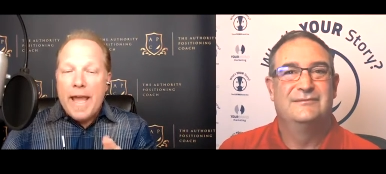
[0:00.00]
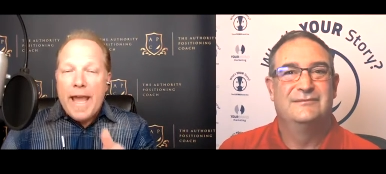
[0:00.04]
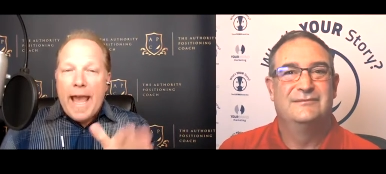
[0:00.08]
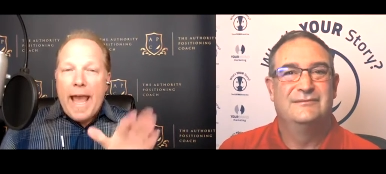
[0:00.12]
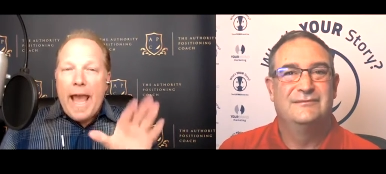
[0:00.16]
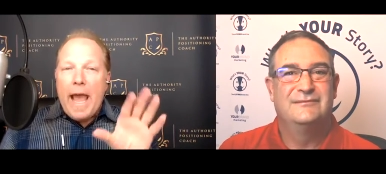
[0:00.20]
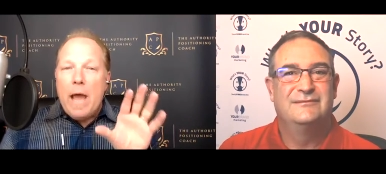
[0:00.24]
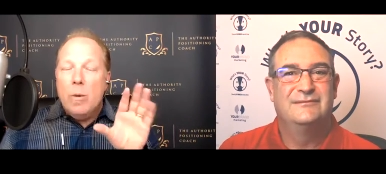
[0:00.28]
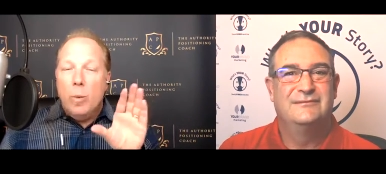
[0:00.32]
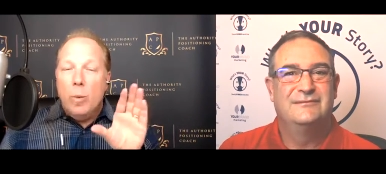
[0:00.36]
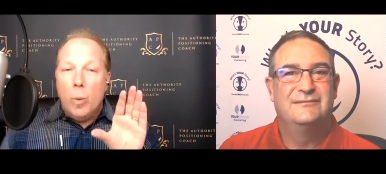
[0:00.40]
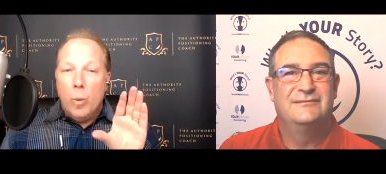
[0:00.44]

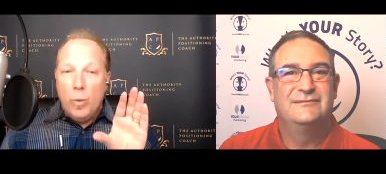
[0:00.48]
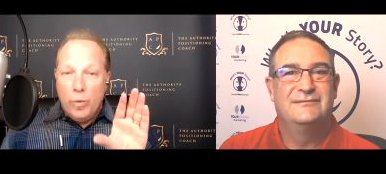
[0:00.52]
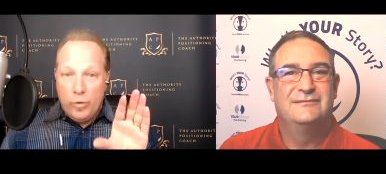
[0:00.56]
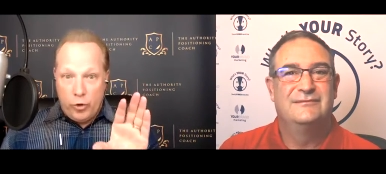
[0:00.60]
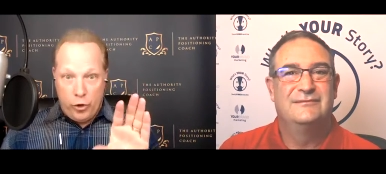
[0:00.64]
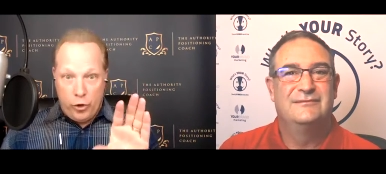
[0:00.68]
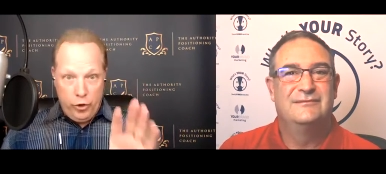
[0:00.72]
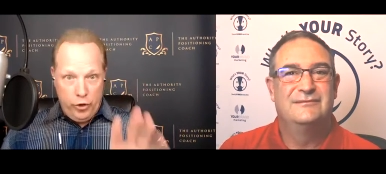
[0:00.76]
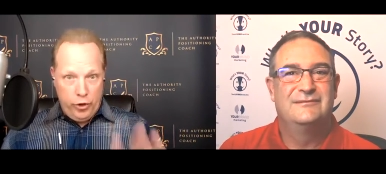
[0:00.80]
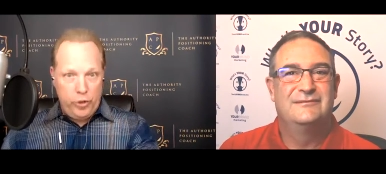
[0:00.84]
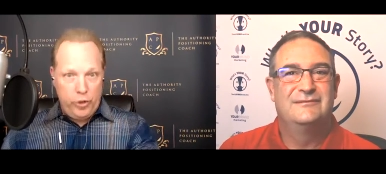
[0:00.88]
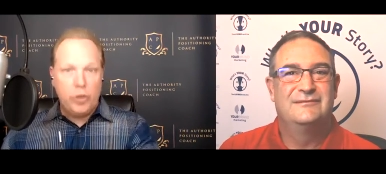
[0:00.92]
Speaker 1: And
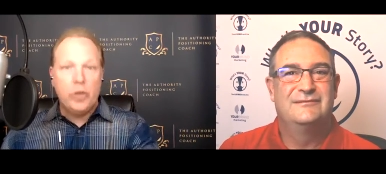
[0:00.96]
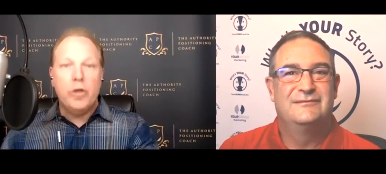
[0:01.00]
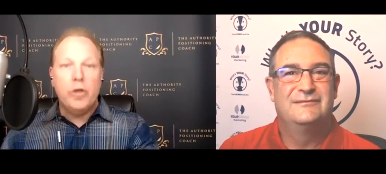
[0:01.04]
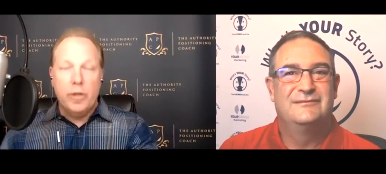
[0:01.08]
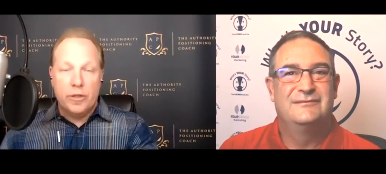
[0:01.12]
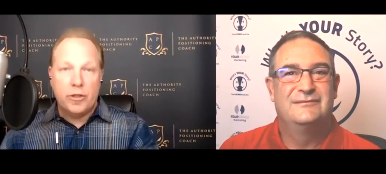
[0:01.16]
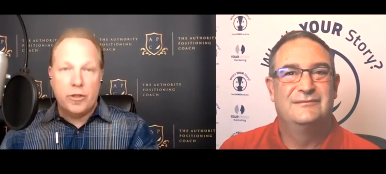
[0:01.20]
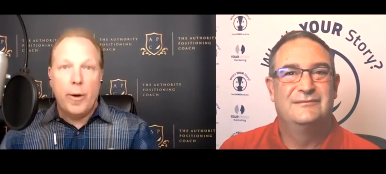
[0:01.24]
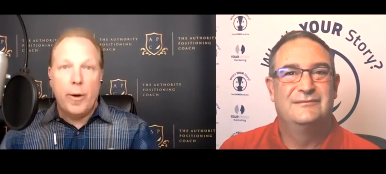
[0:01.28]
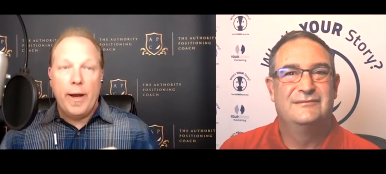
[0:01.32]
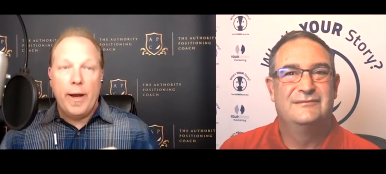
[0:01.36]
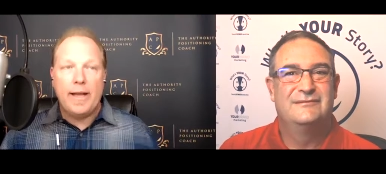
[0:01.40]
could,
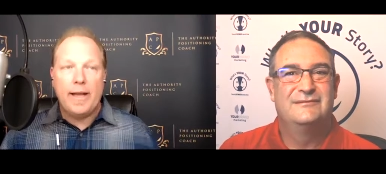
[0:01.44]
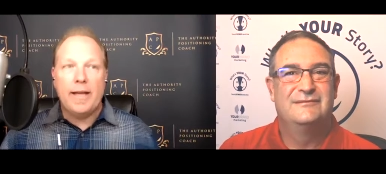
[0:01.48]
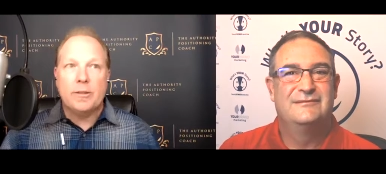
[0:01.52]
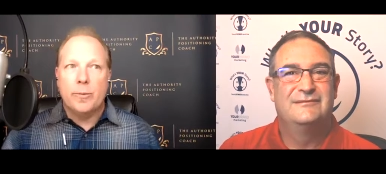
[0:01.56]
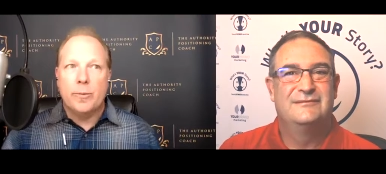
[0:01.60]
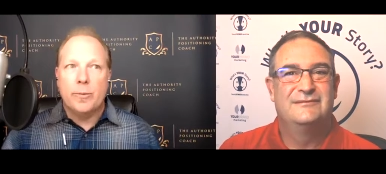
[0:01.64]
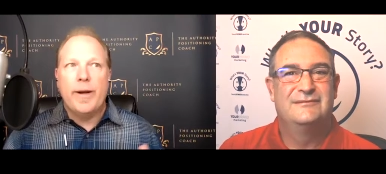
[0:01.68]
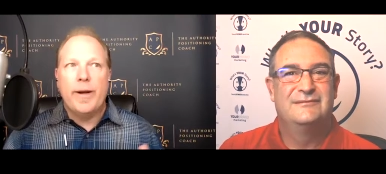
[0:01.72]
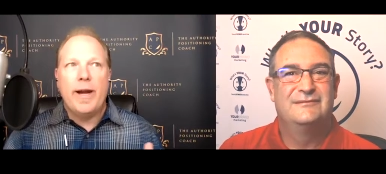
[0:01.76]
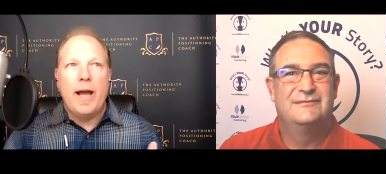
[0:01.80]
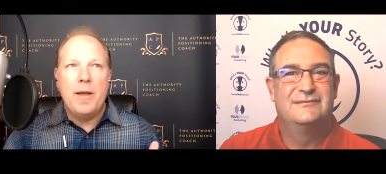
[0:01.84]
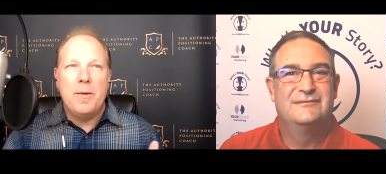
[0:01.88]
so I
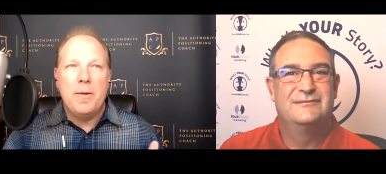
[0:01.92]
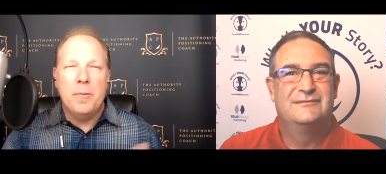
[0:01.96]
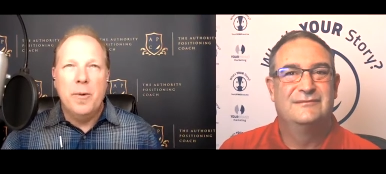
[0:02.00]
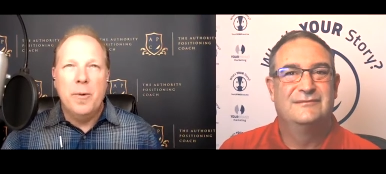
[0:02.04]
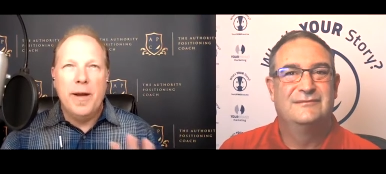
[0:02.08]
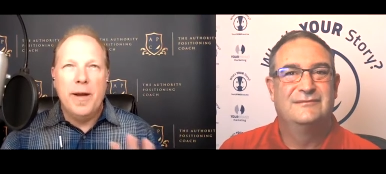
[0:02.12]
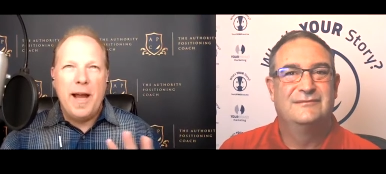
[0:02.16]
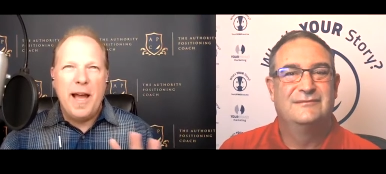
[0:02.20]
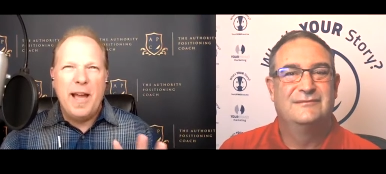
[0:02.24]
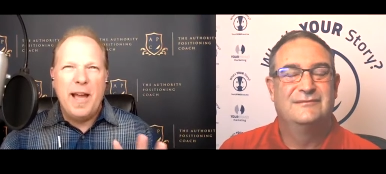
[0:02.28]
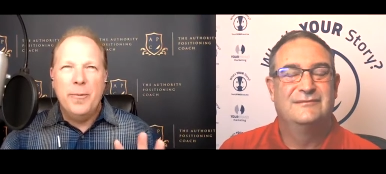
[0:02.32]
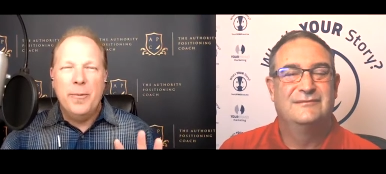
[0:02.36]
guess what I,
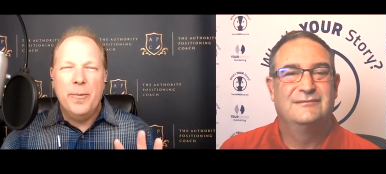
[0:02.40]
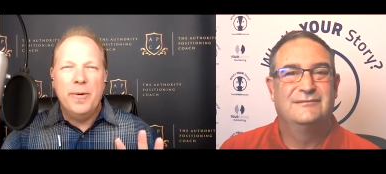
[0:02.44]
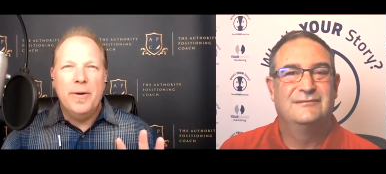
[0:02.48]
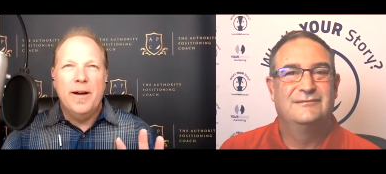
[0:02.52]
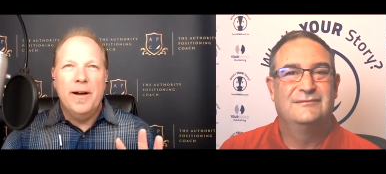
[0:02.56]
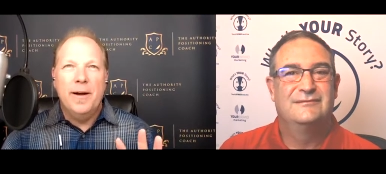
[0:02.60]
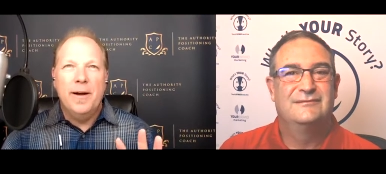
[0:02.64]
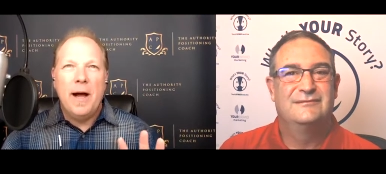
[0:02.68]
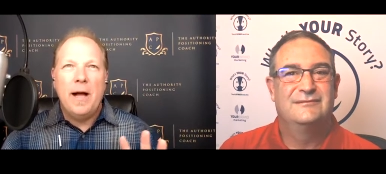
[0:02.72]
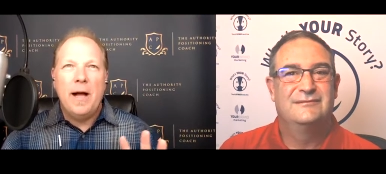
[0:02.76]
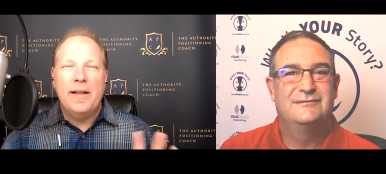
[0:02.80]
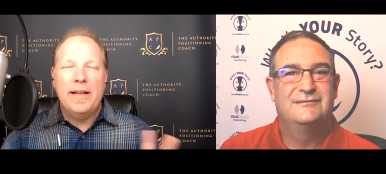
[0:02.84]
what I, uh,
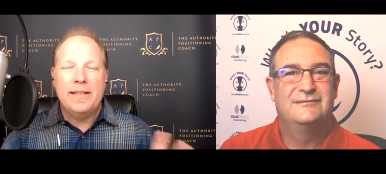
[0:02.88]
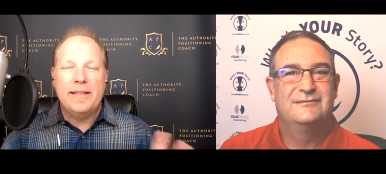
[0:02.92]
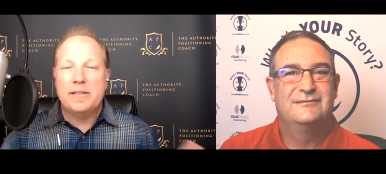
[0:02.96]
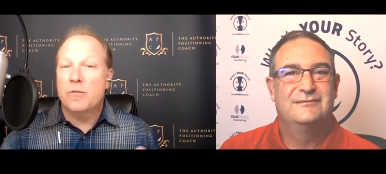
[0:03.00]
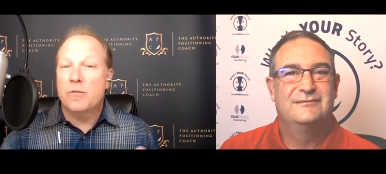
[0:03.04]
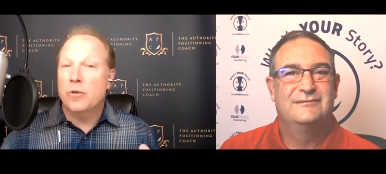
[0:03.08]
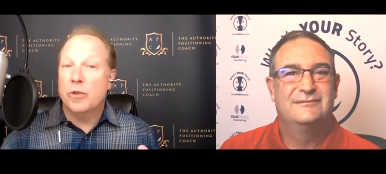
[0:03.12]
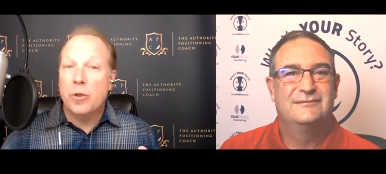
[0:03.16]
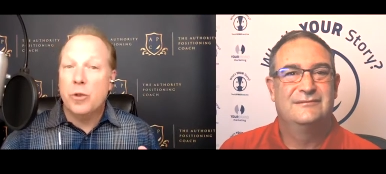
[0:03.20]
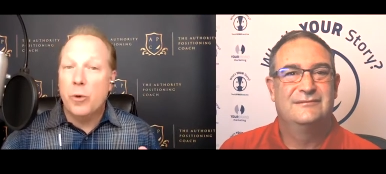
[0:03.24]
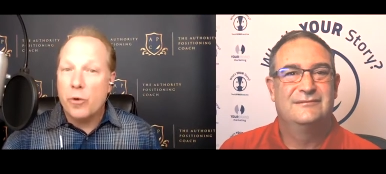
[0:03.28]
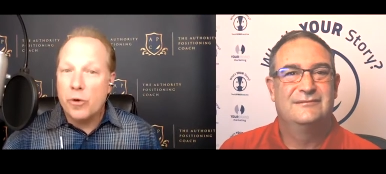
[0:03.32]
I'll ask
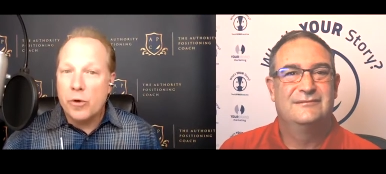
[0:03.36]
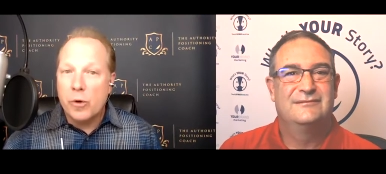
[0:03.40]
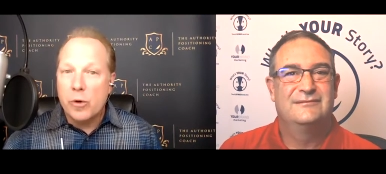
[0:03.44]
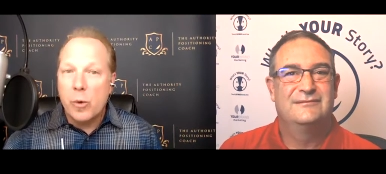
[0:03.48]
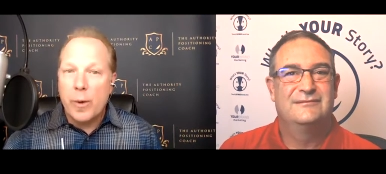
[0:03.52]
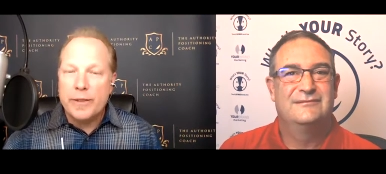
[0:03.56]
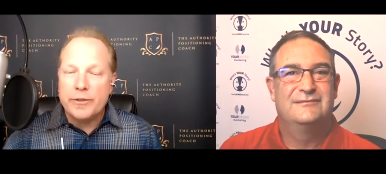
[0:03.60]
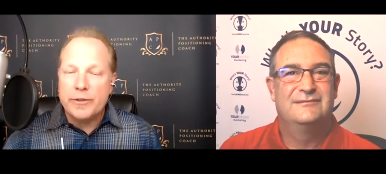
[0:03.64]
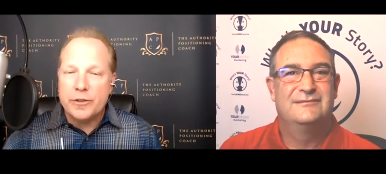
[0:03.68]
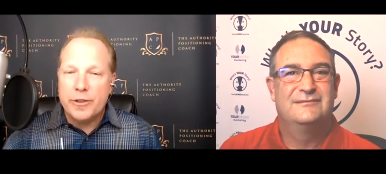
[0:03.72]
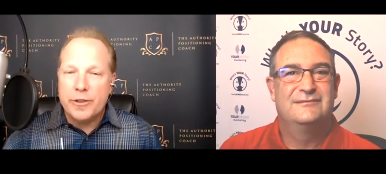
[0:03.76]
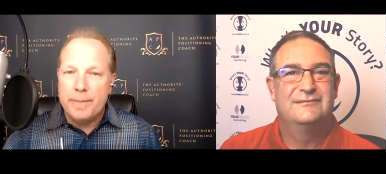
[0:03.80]
the rhetorical
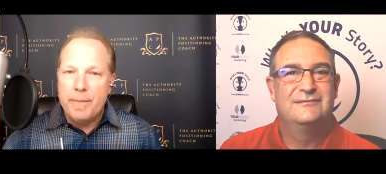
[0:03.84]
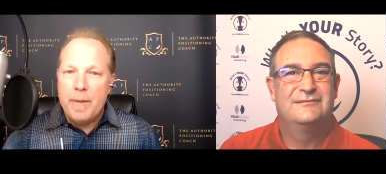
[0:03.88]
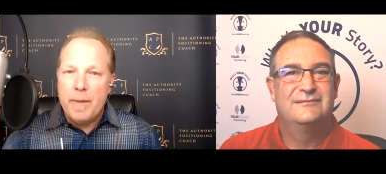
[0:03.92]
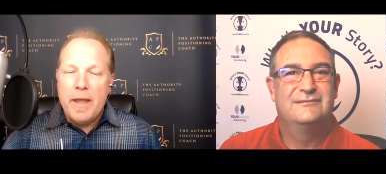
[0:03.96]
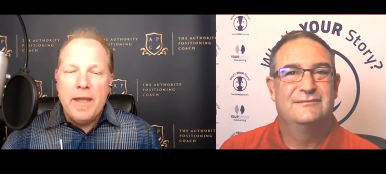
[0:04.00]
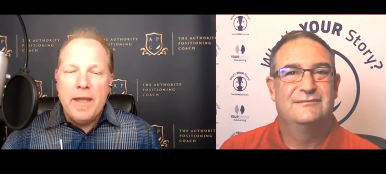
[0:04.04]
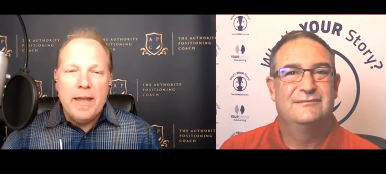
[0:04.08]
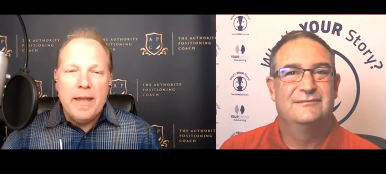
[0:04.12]
question.